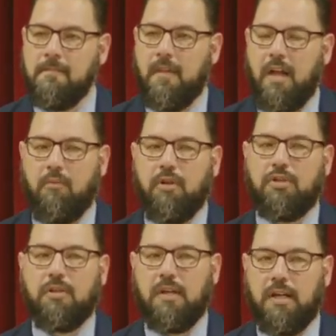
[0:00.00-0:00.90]
I
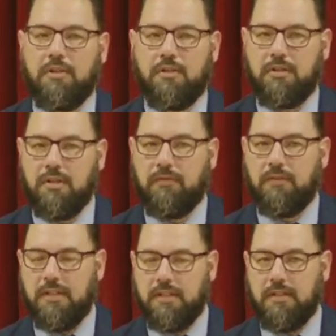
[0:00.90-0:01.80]
want you to ask yourself
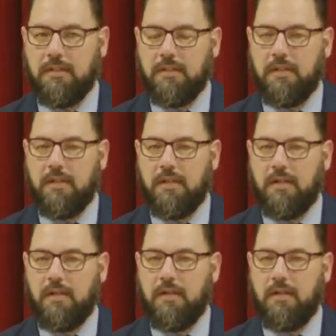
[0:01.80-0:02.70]
this.
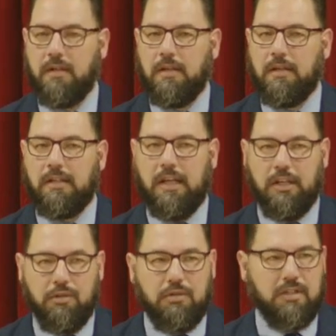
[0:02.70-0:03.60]
Can
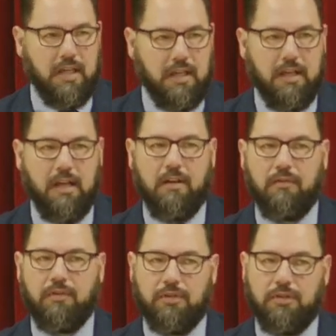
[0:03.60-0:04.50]
you say that
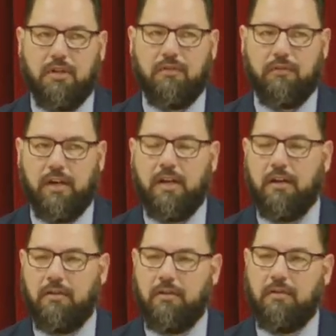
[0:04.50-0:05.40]
of yourself right now?